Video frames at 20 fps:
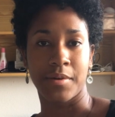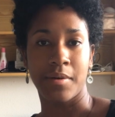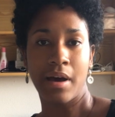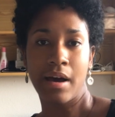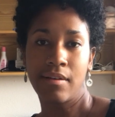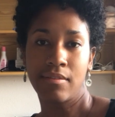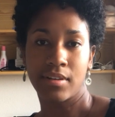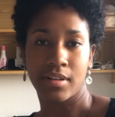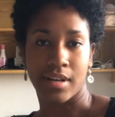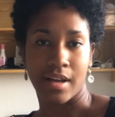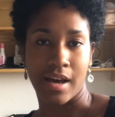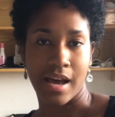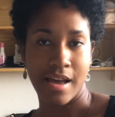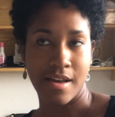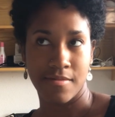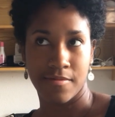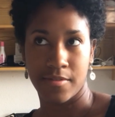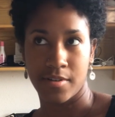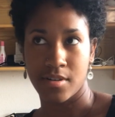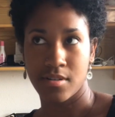you have an
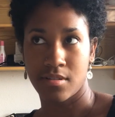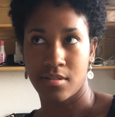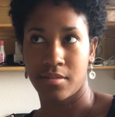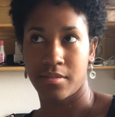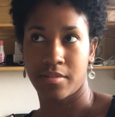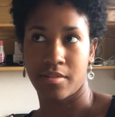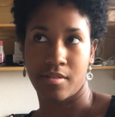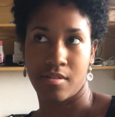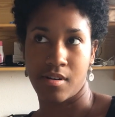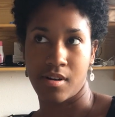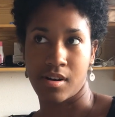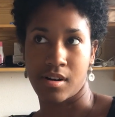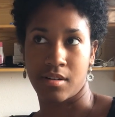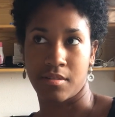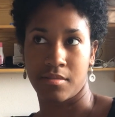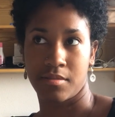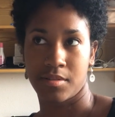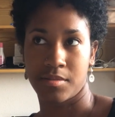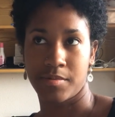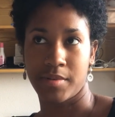iPhone, or
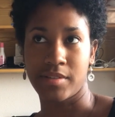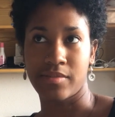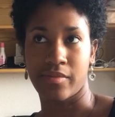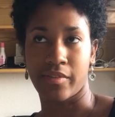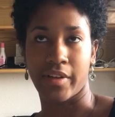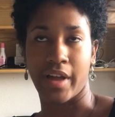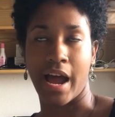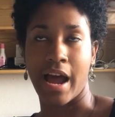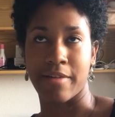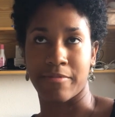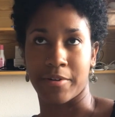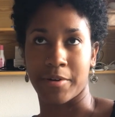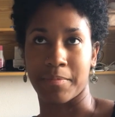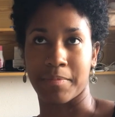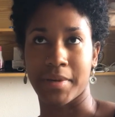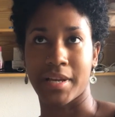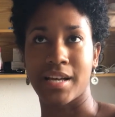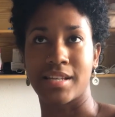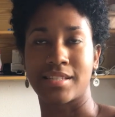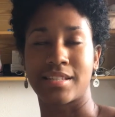specifically iPhone,
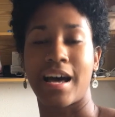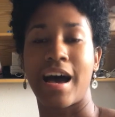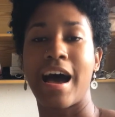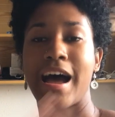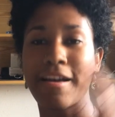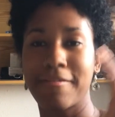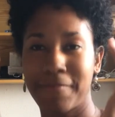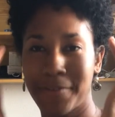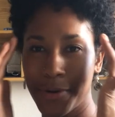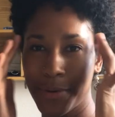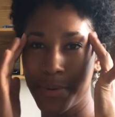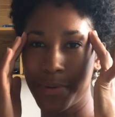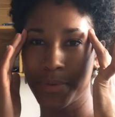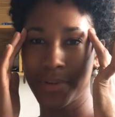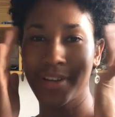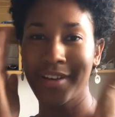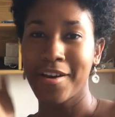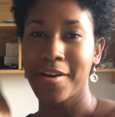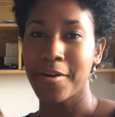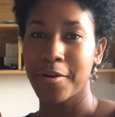because the iPhone
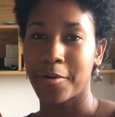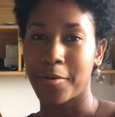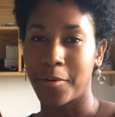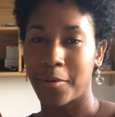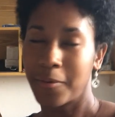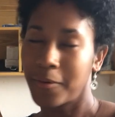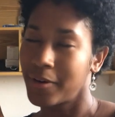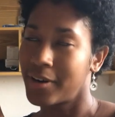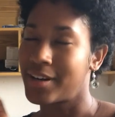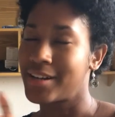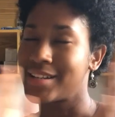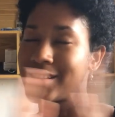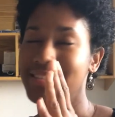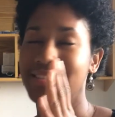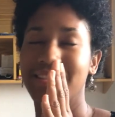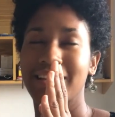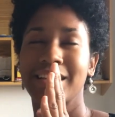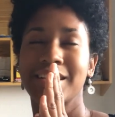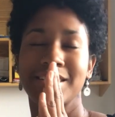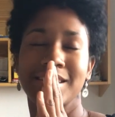cords,
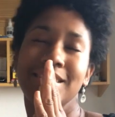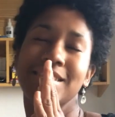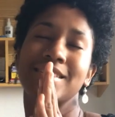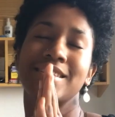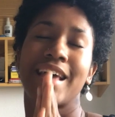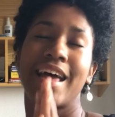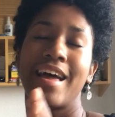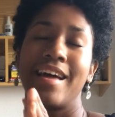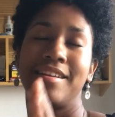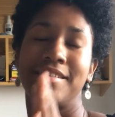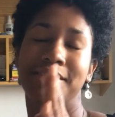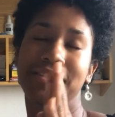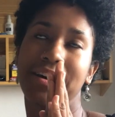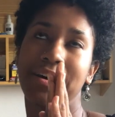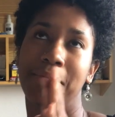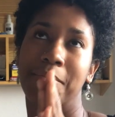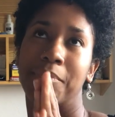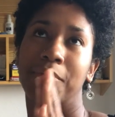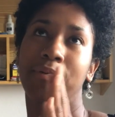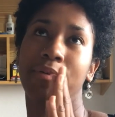they just tend
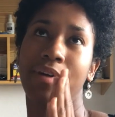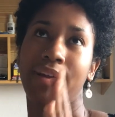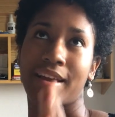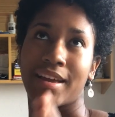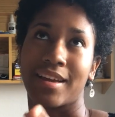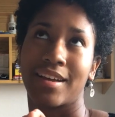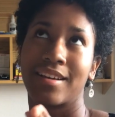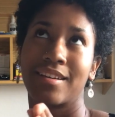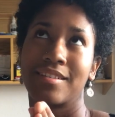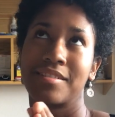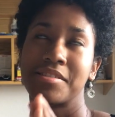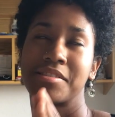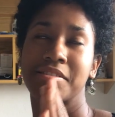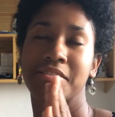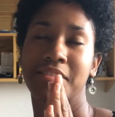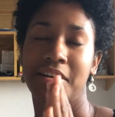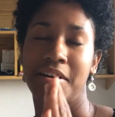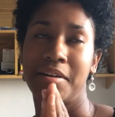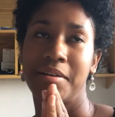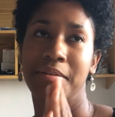to break
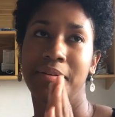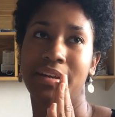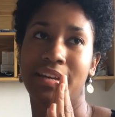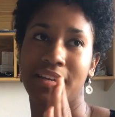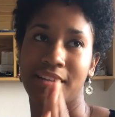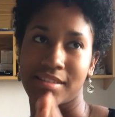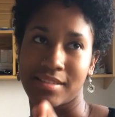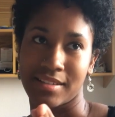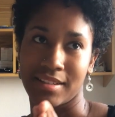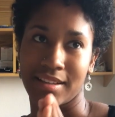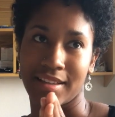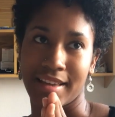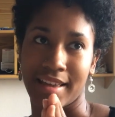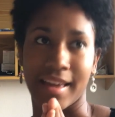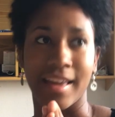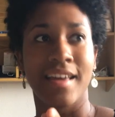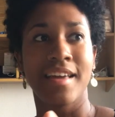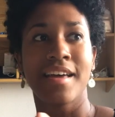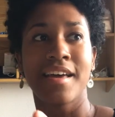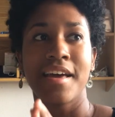so
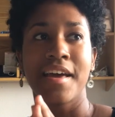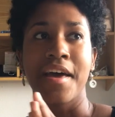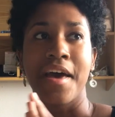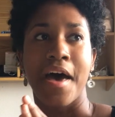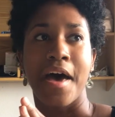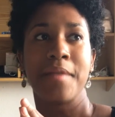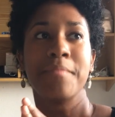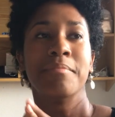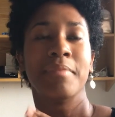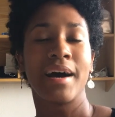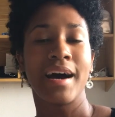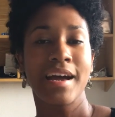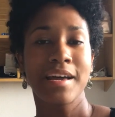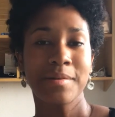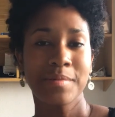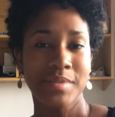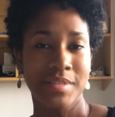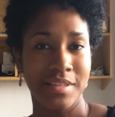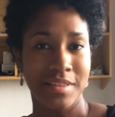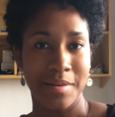easily, and mine
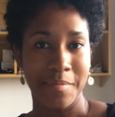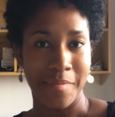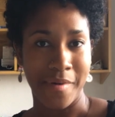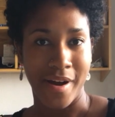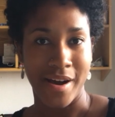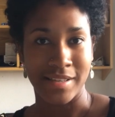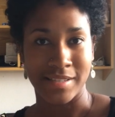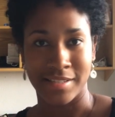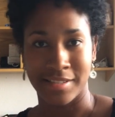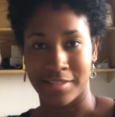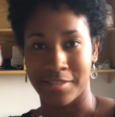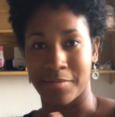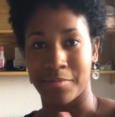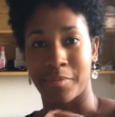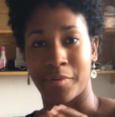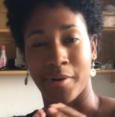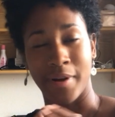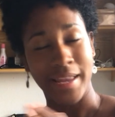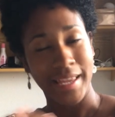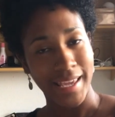was in the process of
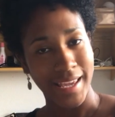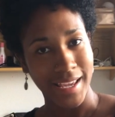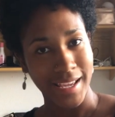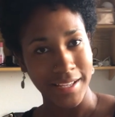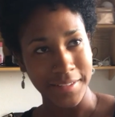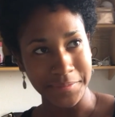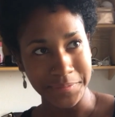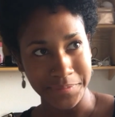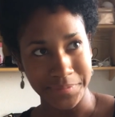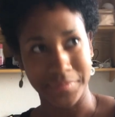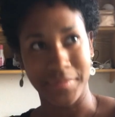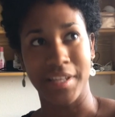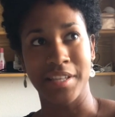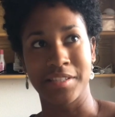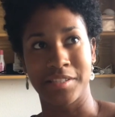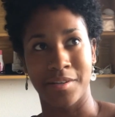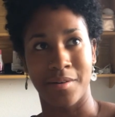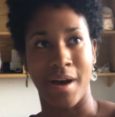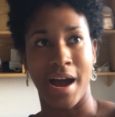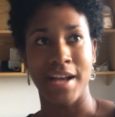breaking,
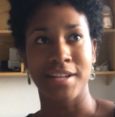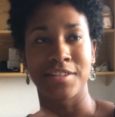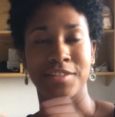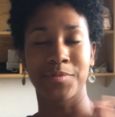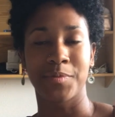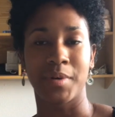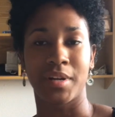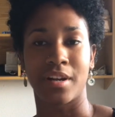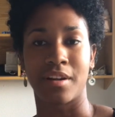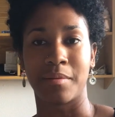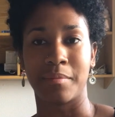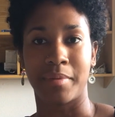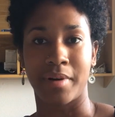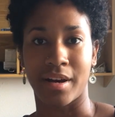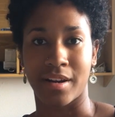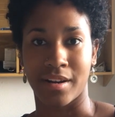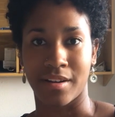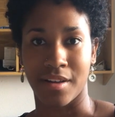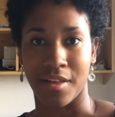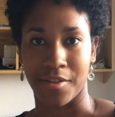and so I just went on and
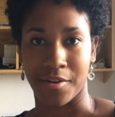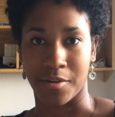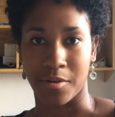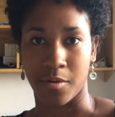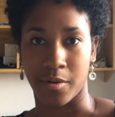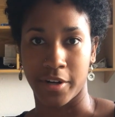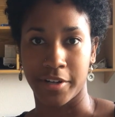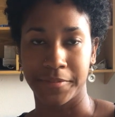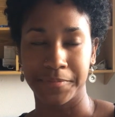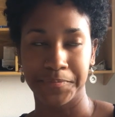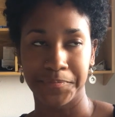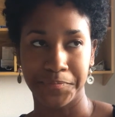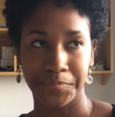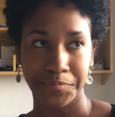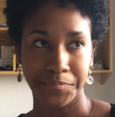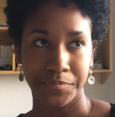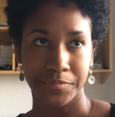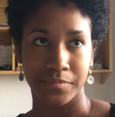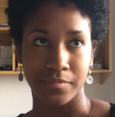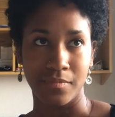bought another cord,
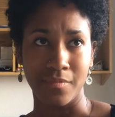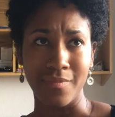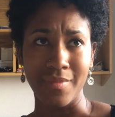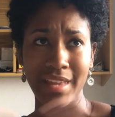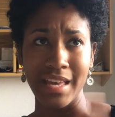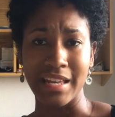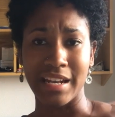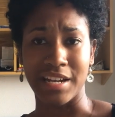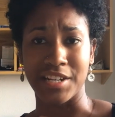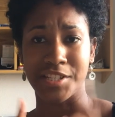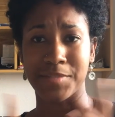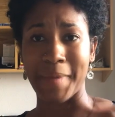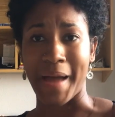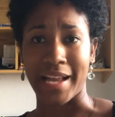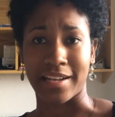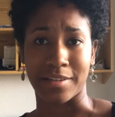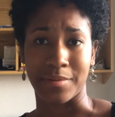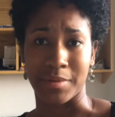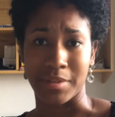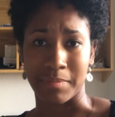and I just
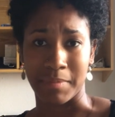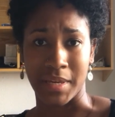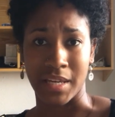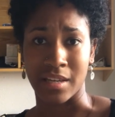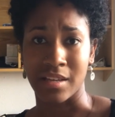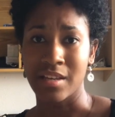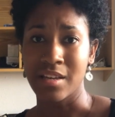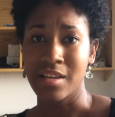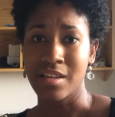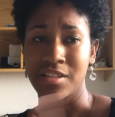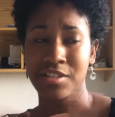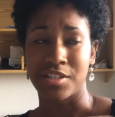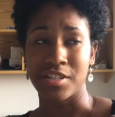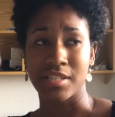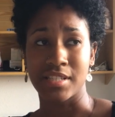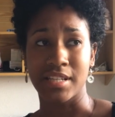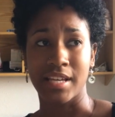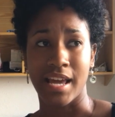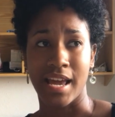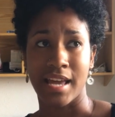packed it with me,
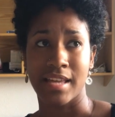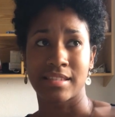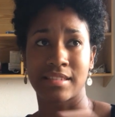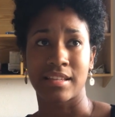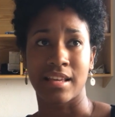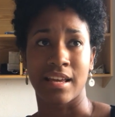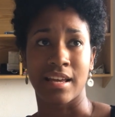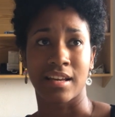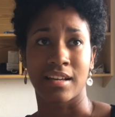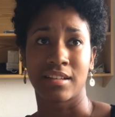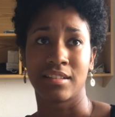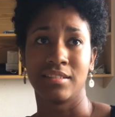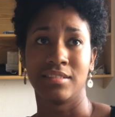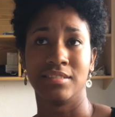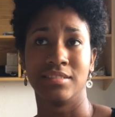just in case, like,